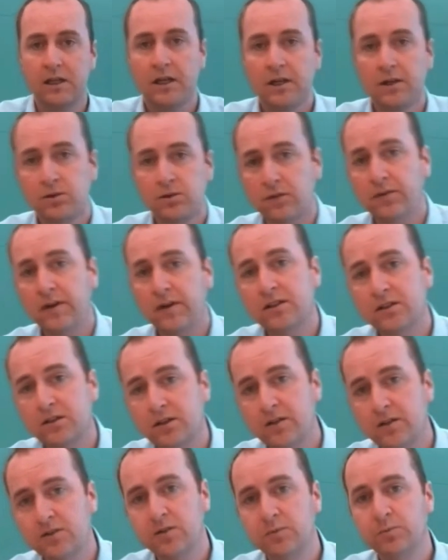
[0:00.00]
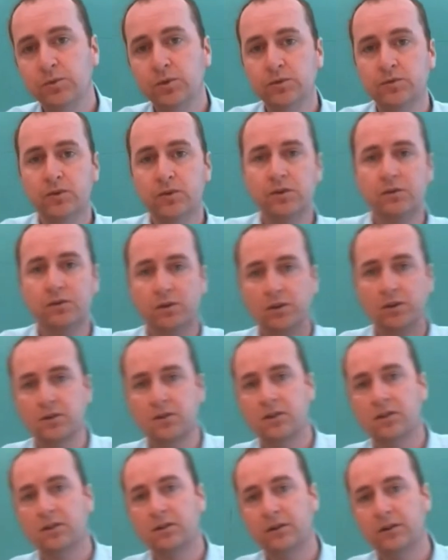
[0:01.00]
So if I start to move over to
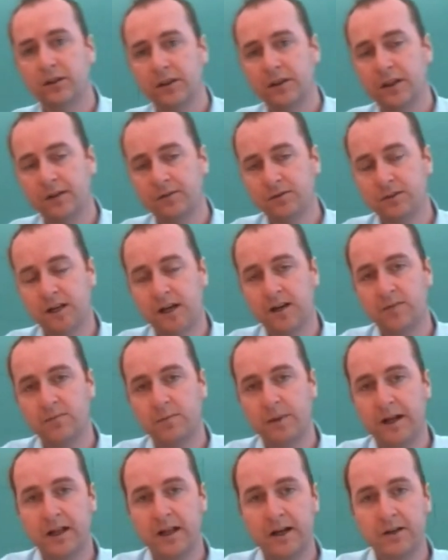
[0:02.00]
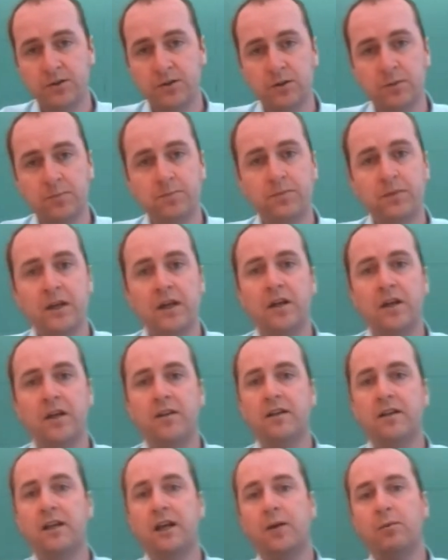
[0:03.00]
the left side of my classroom, the
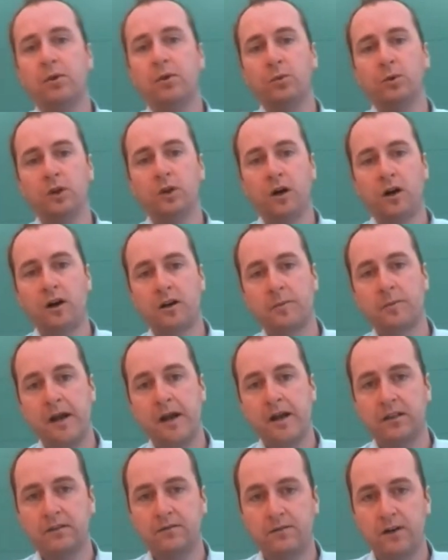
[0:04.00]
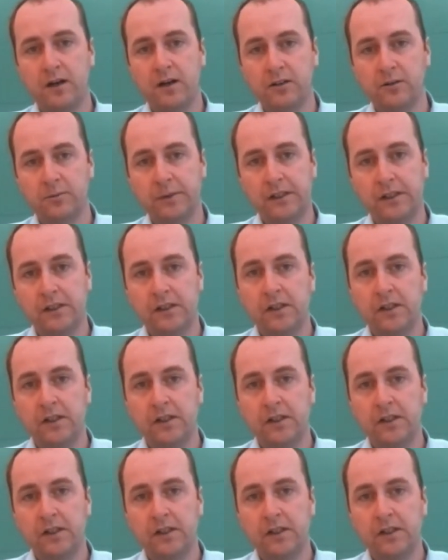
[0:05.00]
camera will automatically follow me.